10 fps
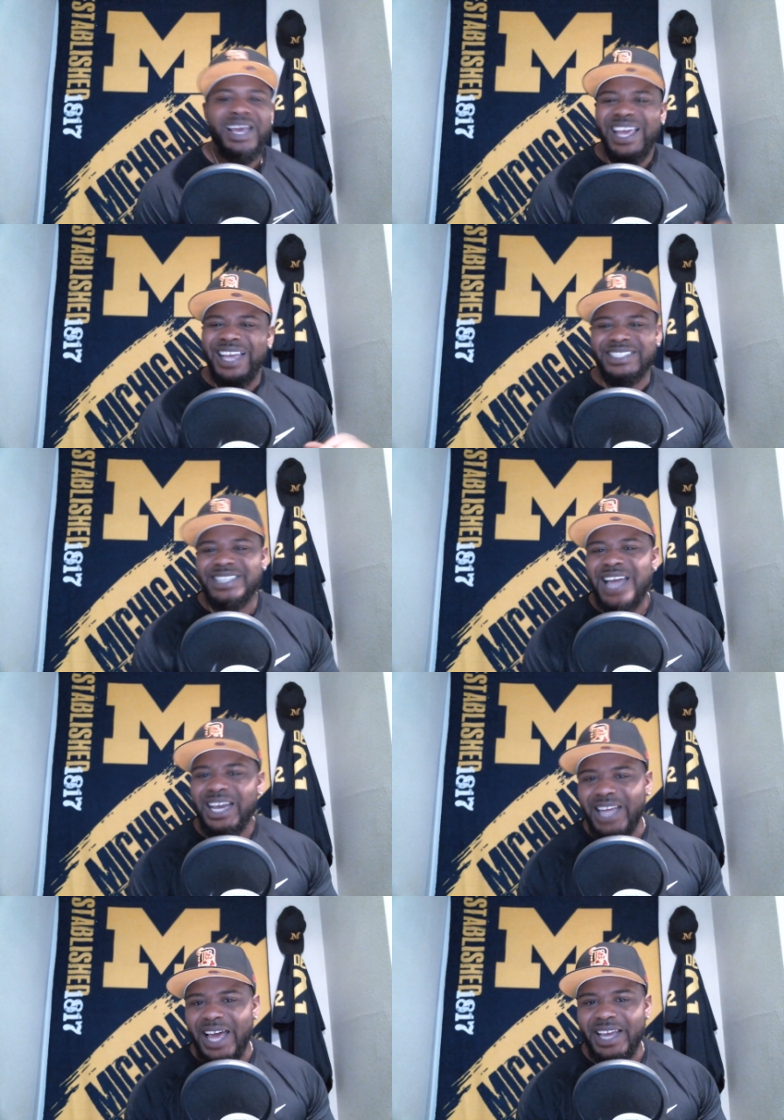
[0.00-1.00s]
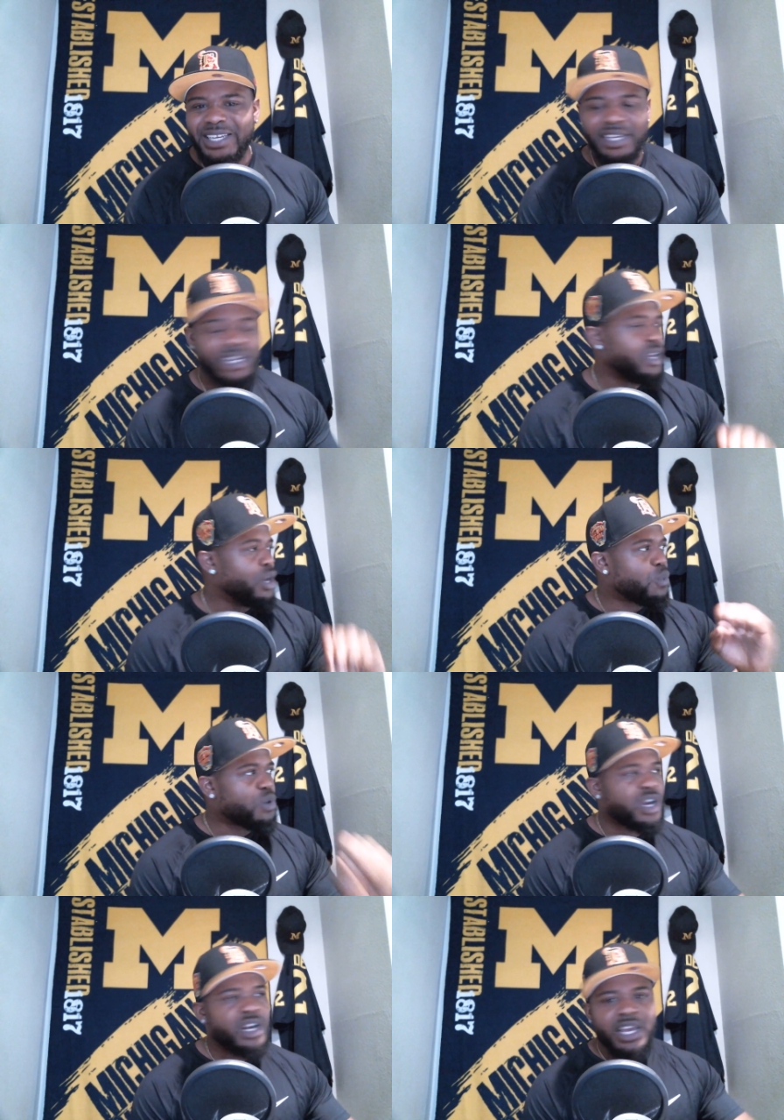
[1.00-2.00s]
It's not likely.
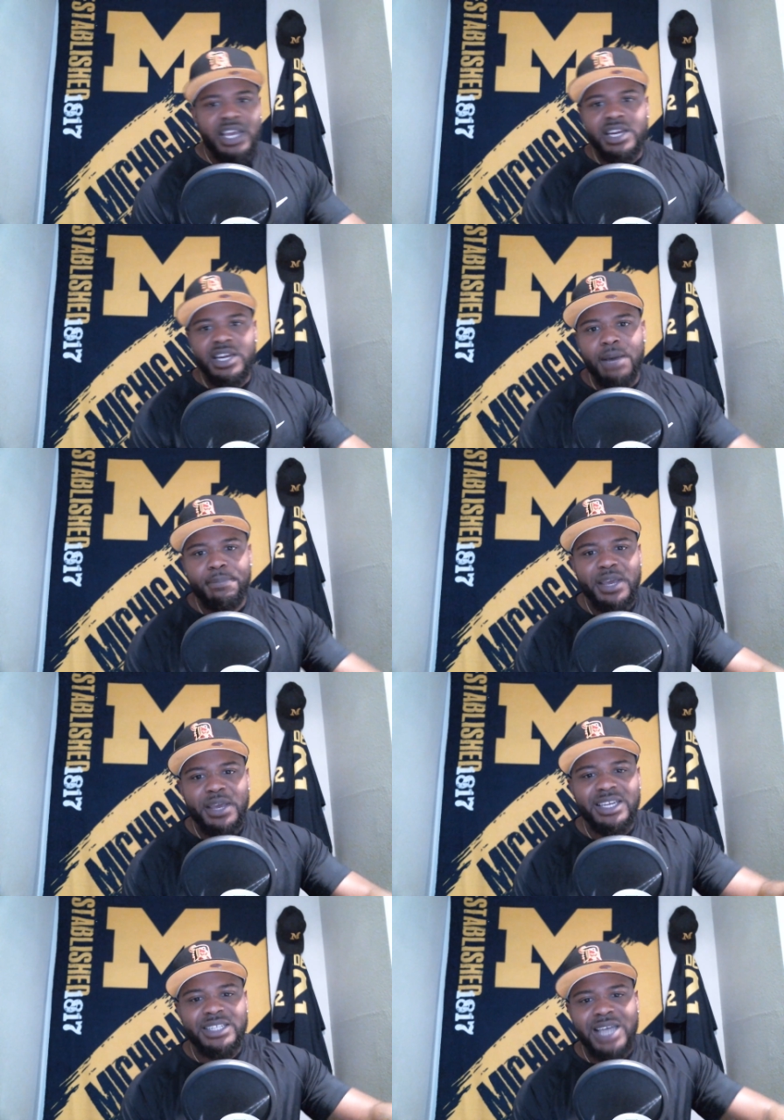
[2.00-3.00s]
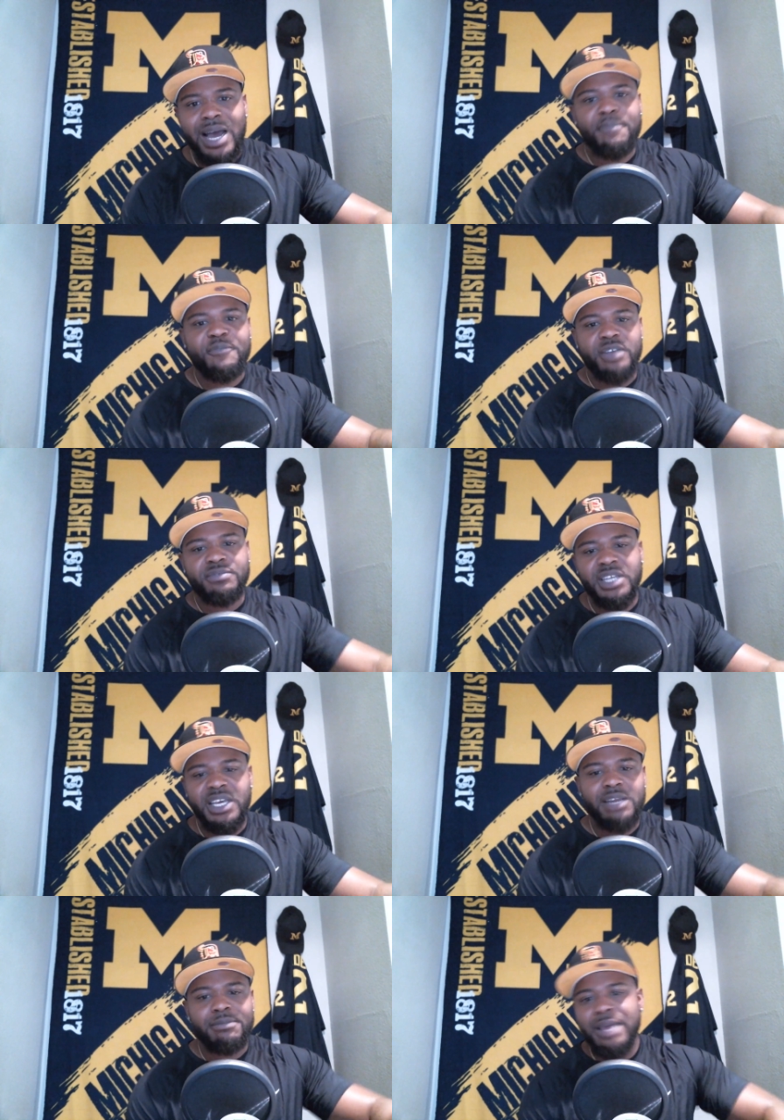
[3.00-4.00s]
We're going to end up in the top
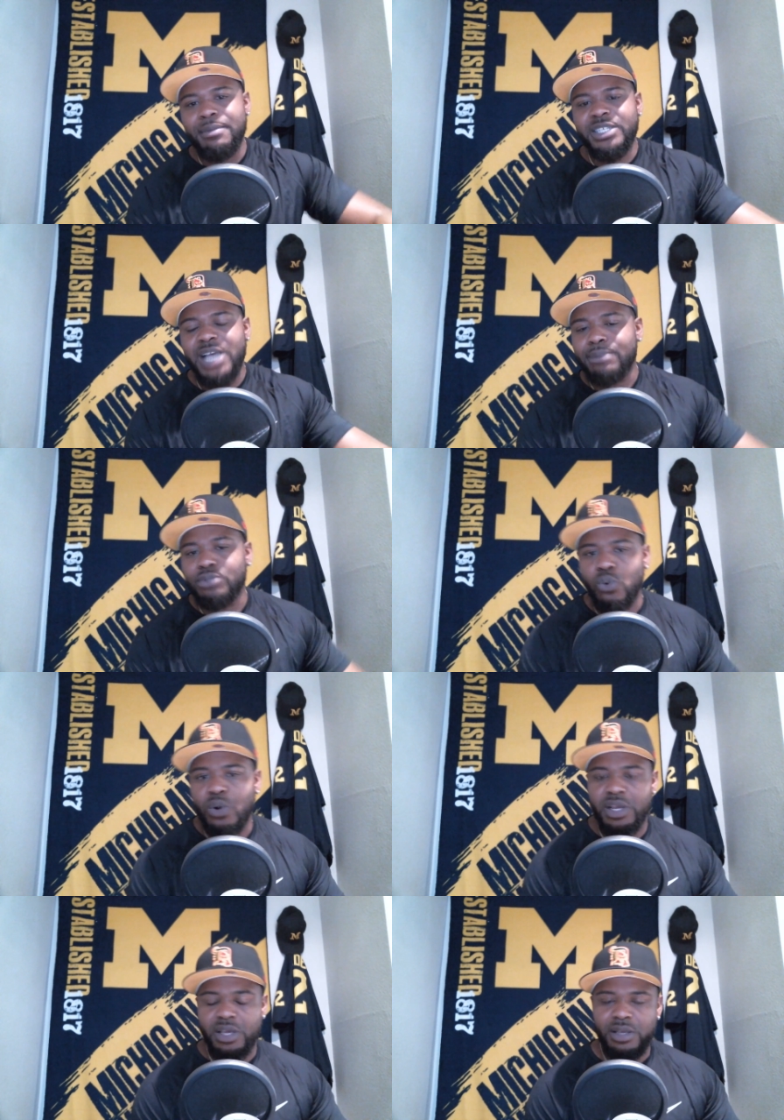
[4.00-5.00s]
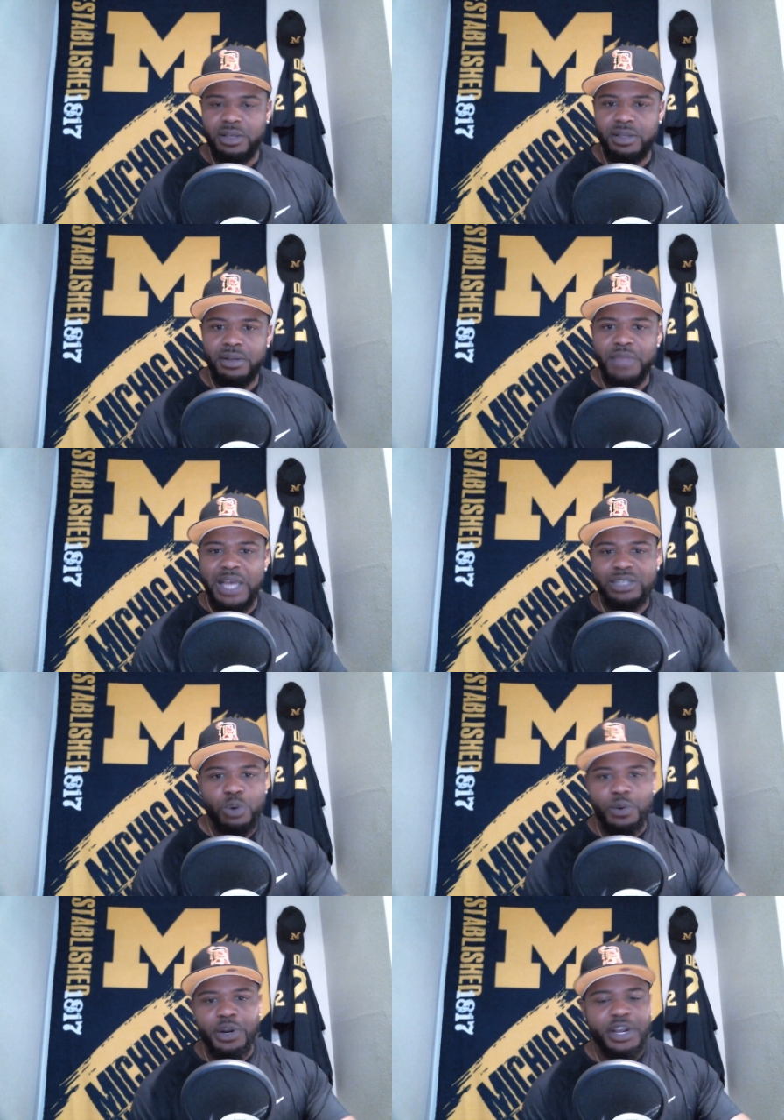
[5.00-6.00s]
15, maybe top 20. That's where
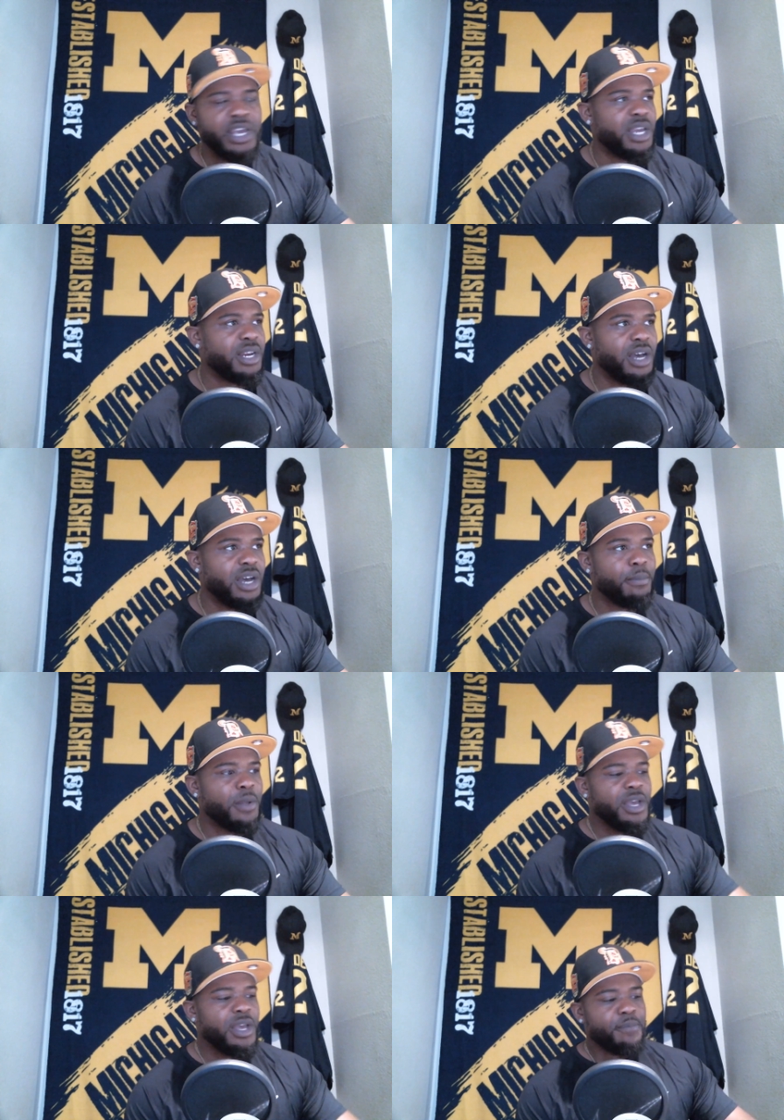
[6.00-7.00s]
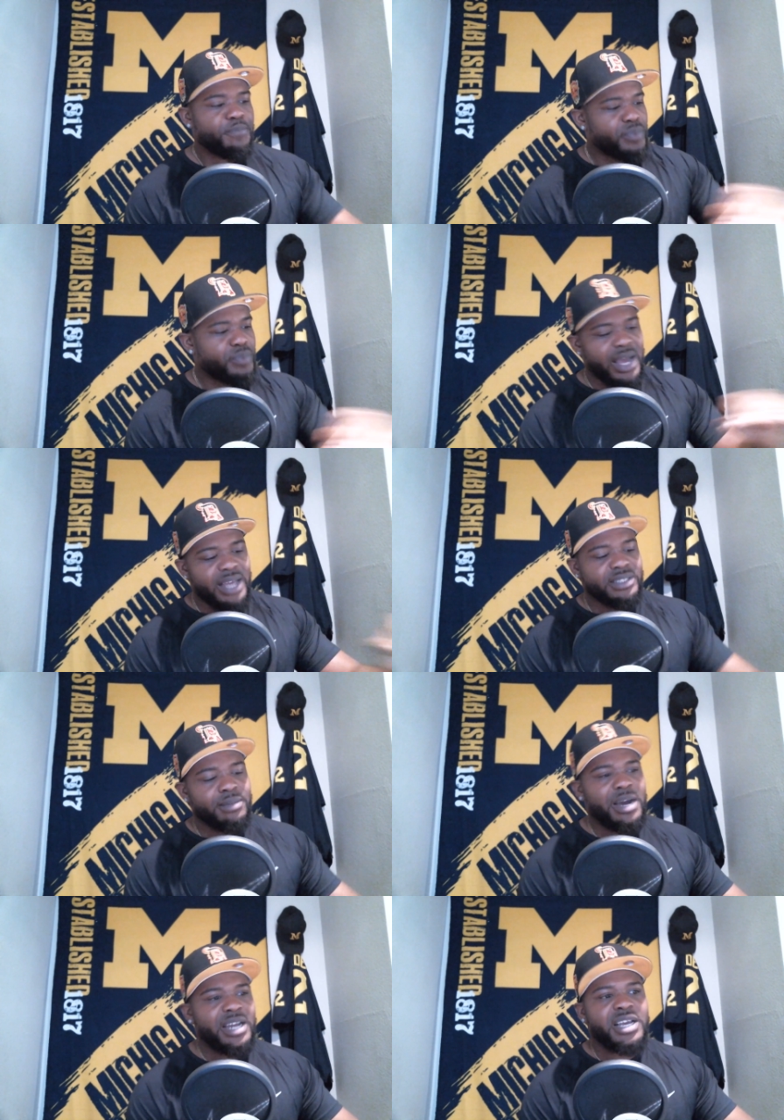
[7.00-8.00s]
we're going to end up. I had
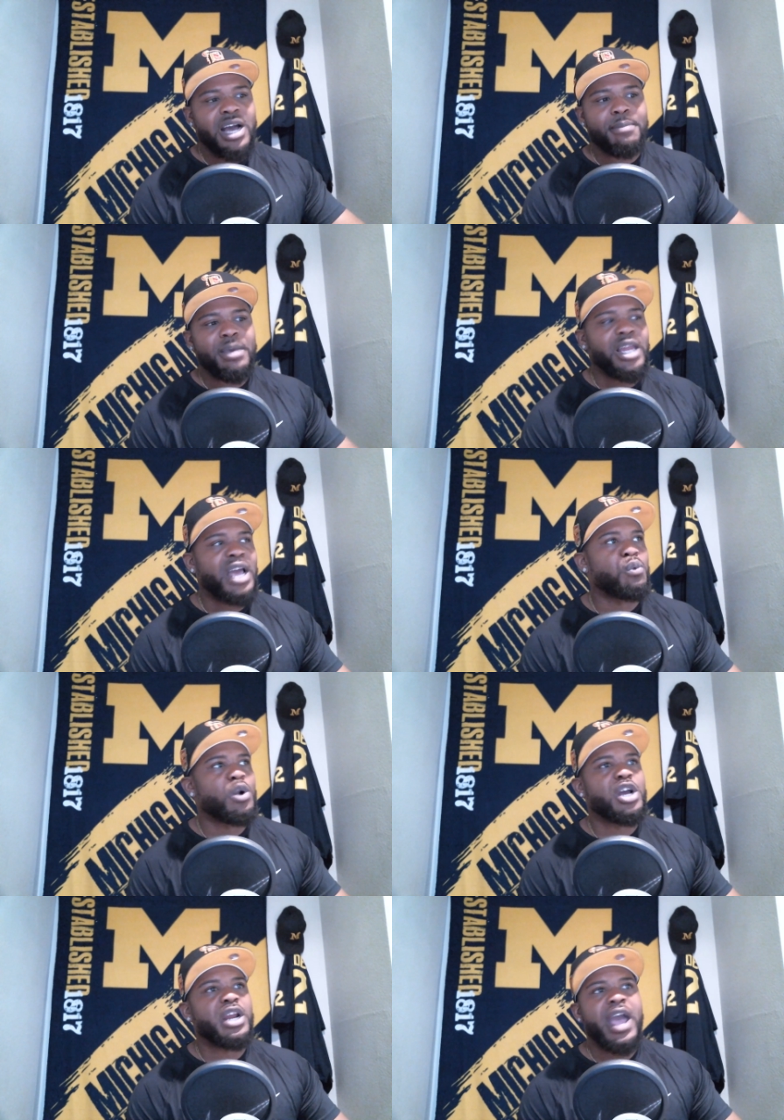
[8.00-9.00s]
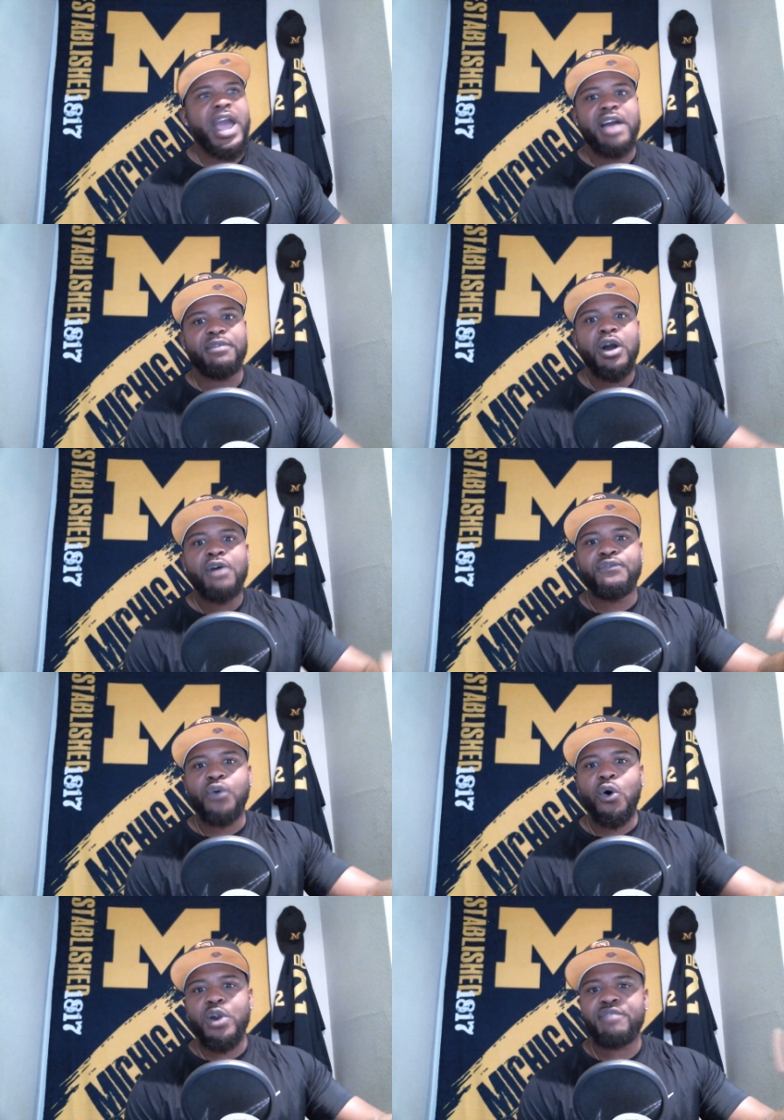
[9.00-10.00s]
somebody comment like we're going to have
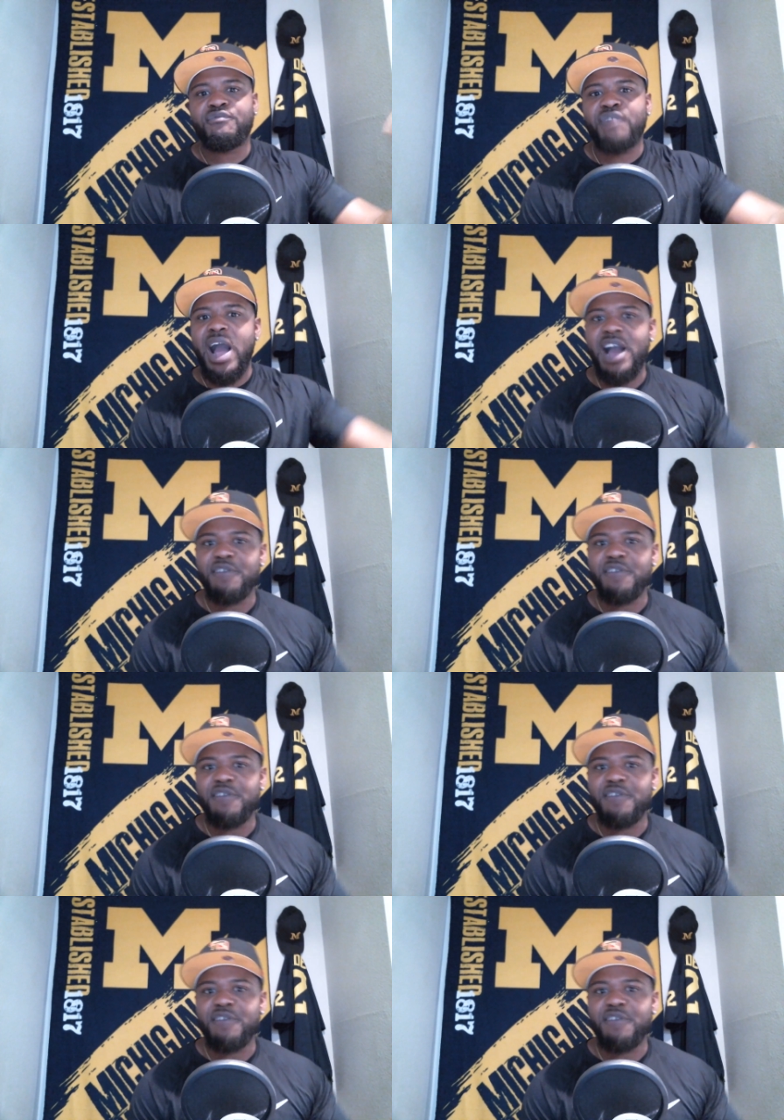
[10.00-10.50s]
4 and 5